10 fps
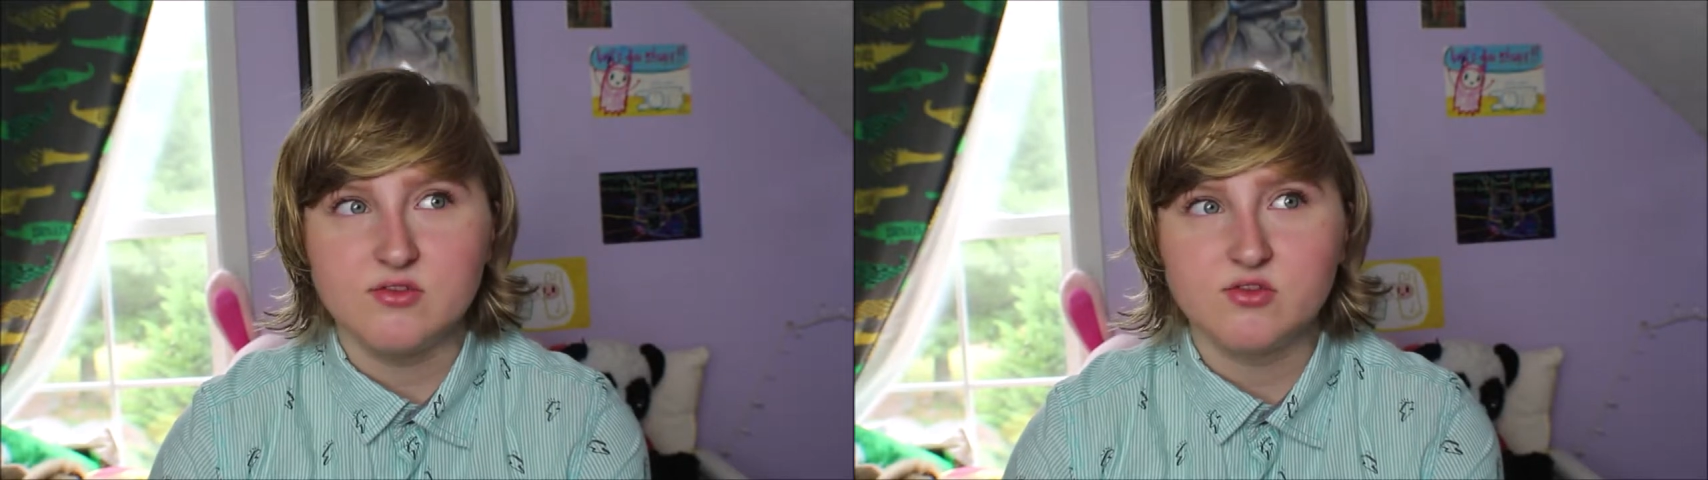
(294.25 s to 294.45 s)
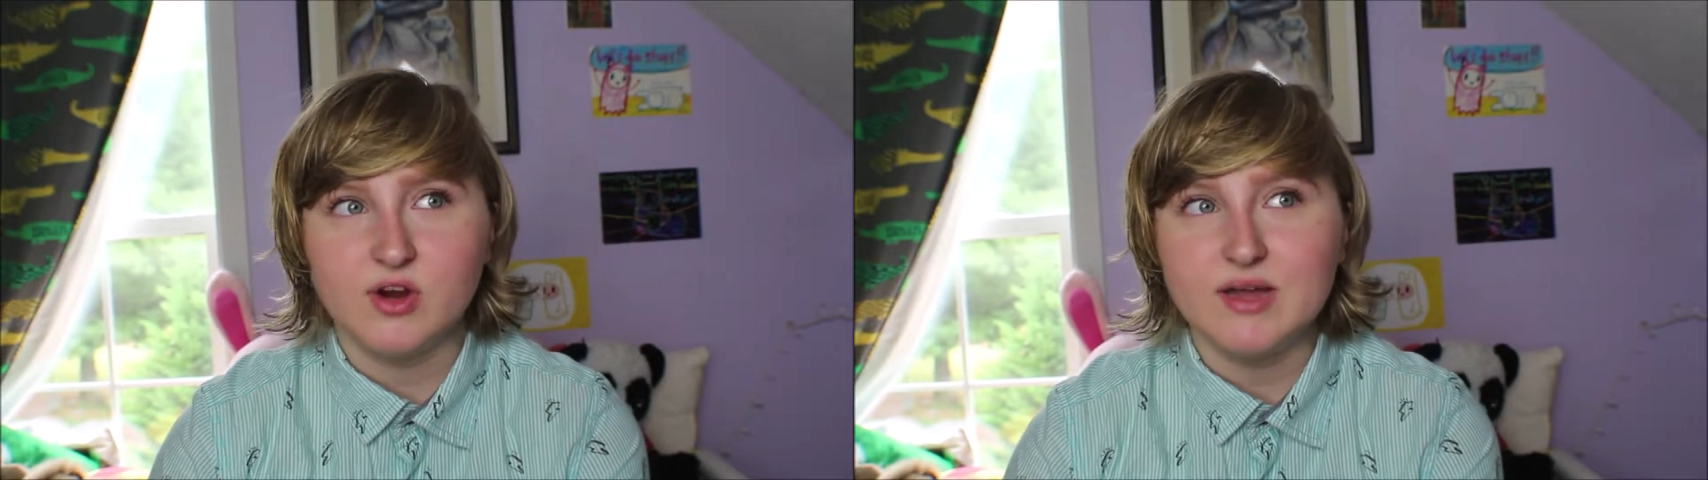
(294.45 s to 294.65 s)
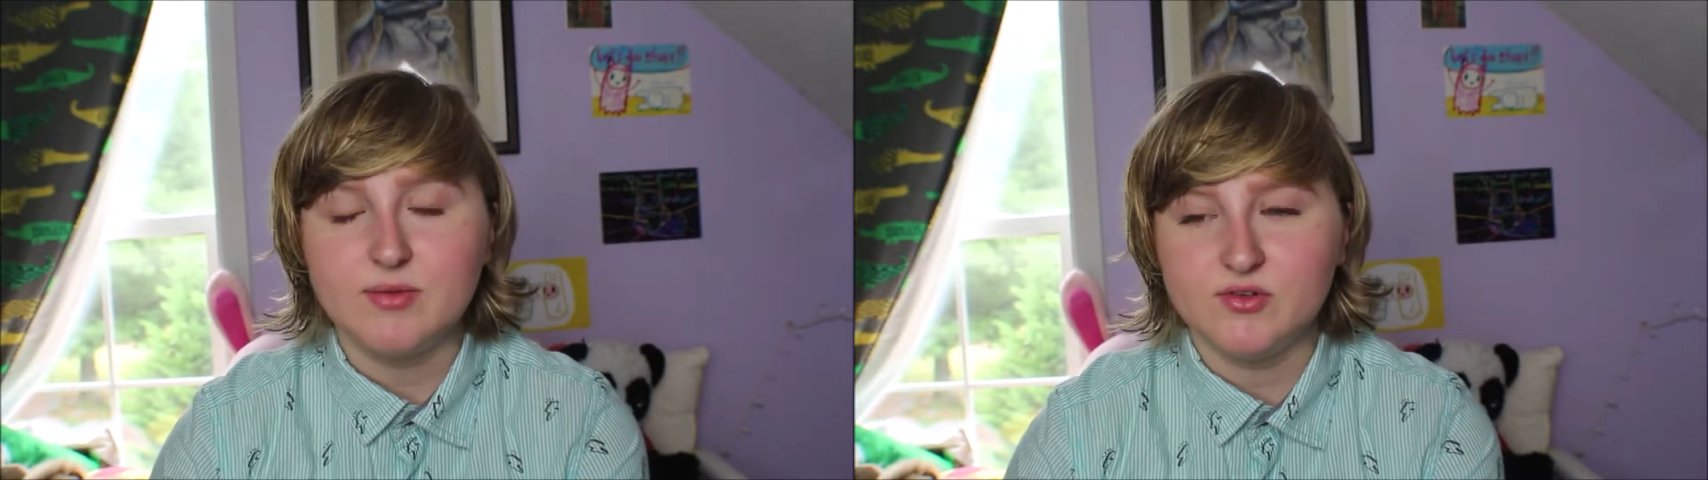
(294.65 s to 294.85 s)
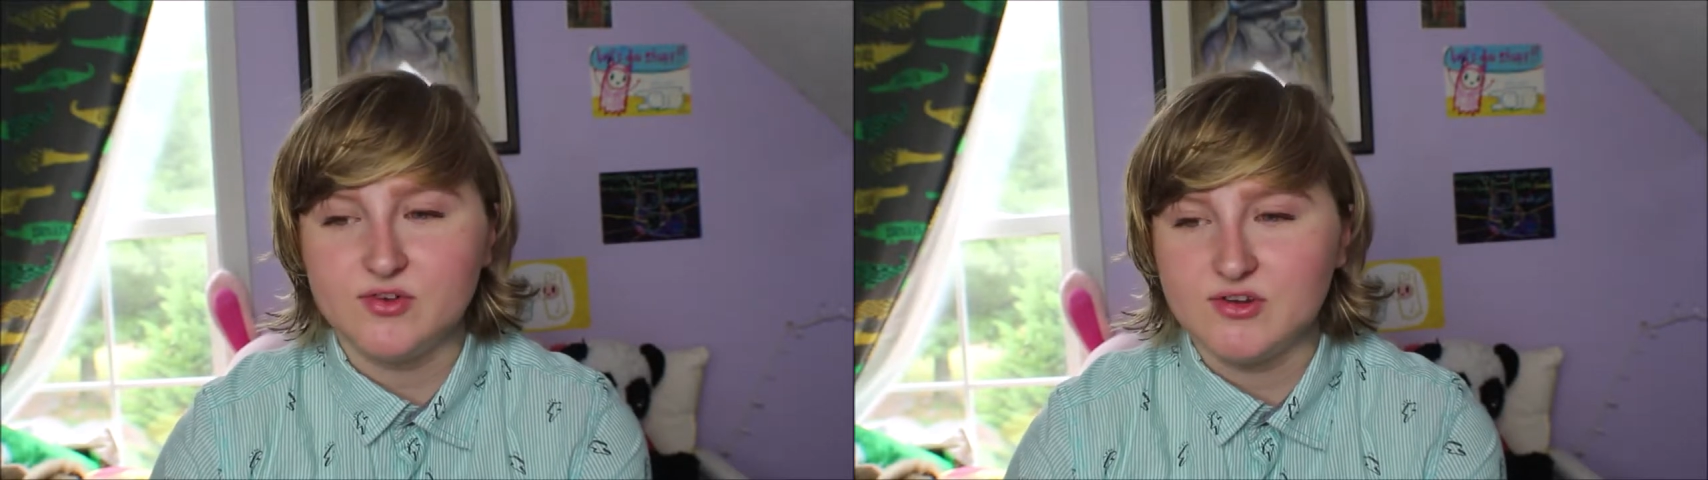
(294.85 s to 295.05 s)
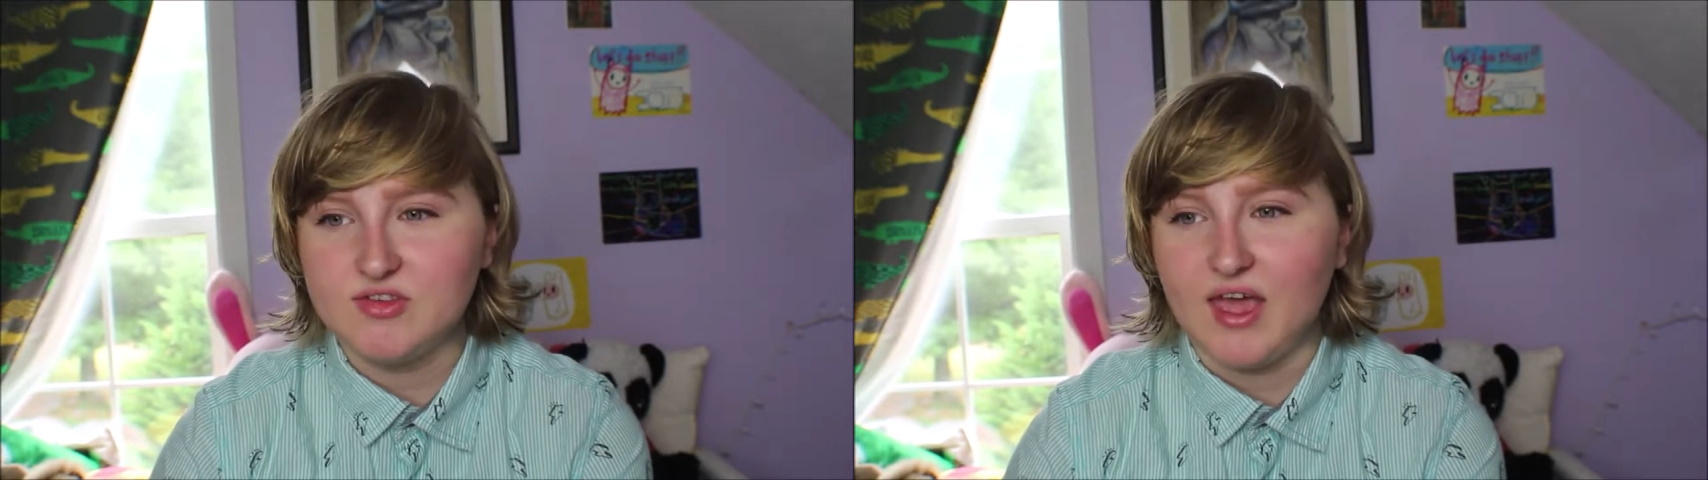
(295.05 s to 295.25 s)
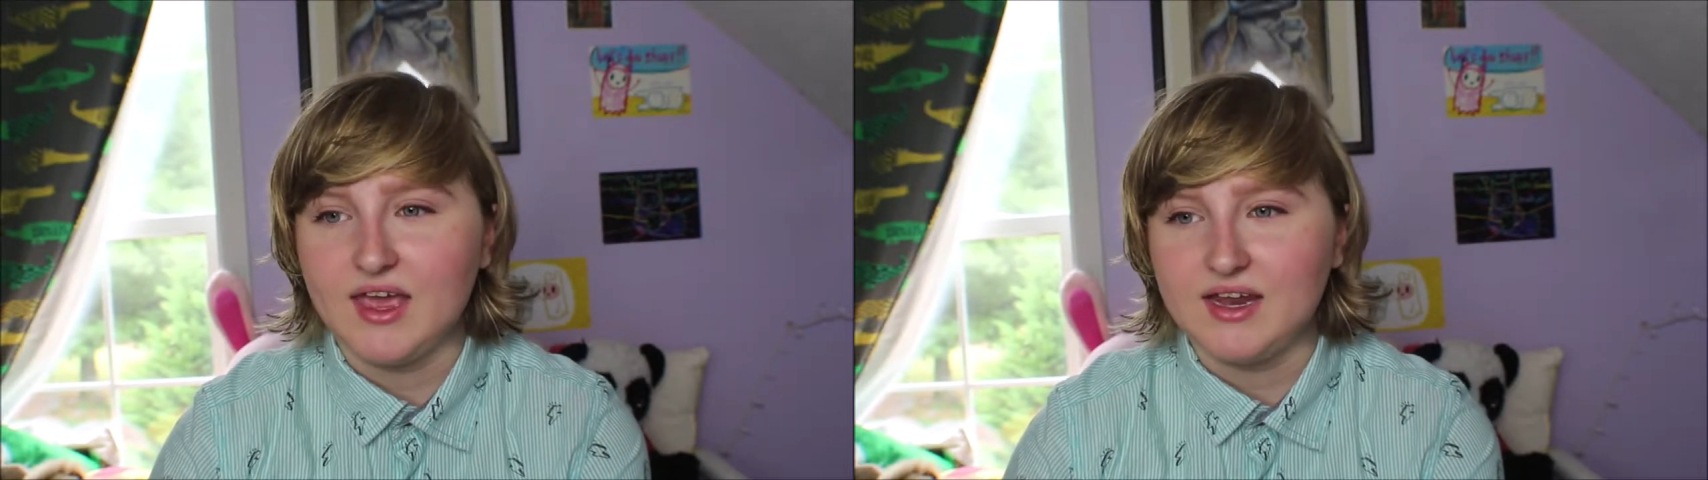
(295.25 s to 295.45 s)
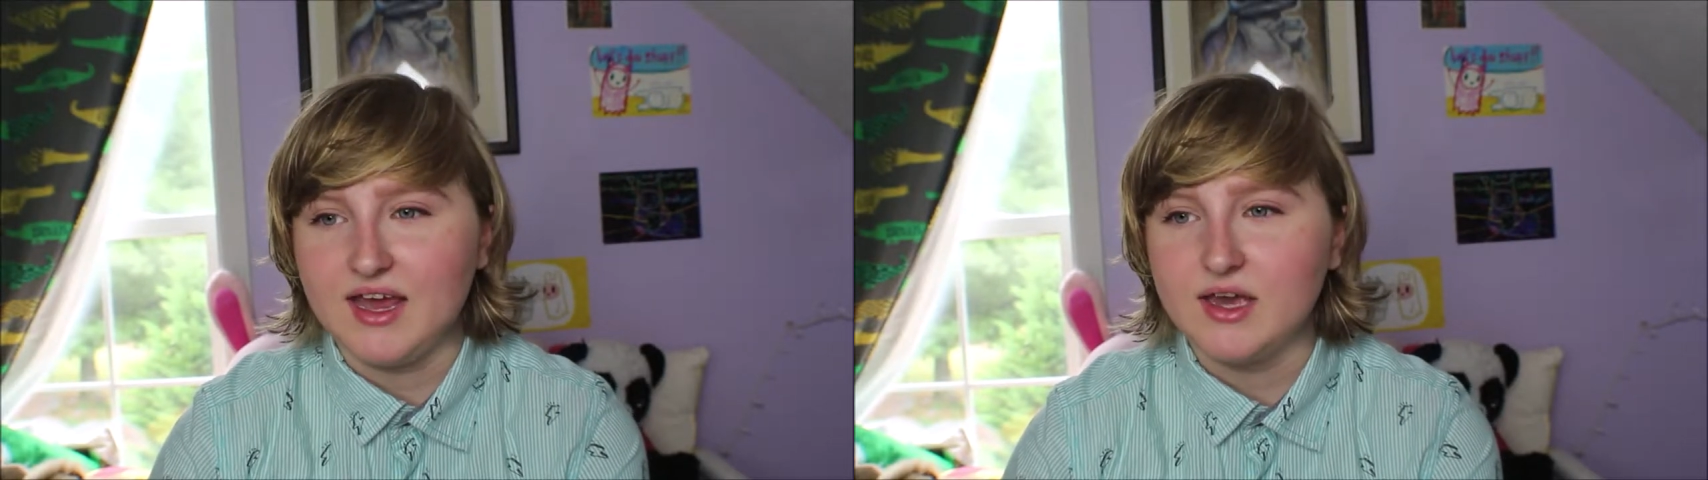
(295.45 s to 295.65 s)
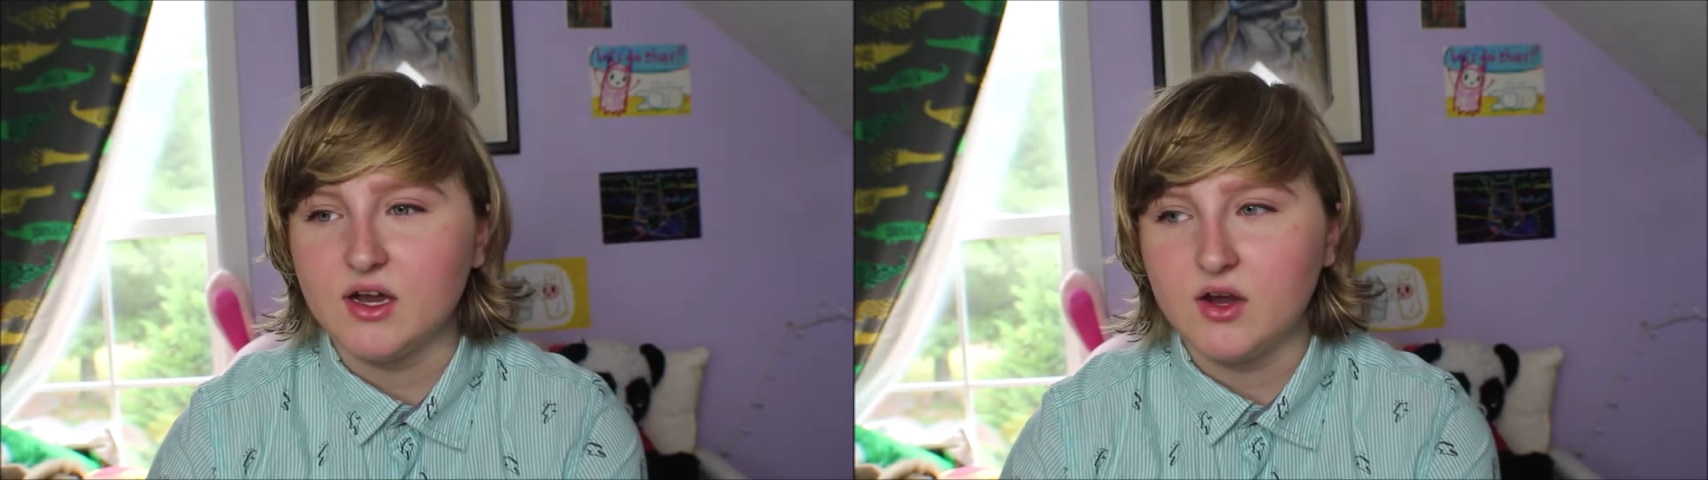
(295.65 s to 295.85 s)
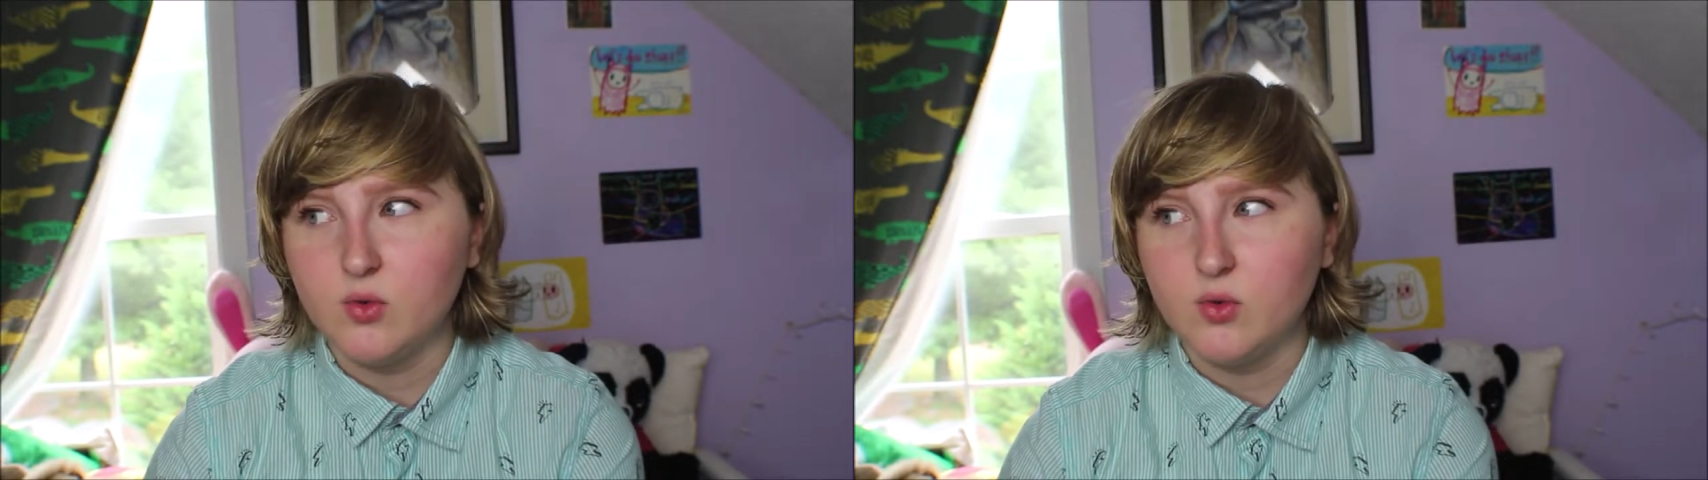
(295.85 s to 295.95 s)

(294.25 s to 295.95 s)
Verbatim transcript: scrambled for a second, like,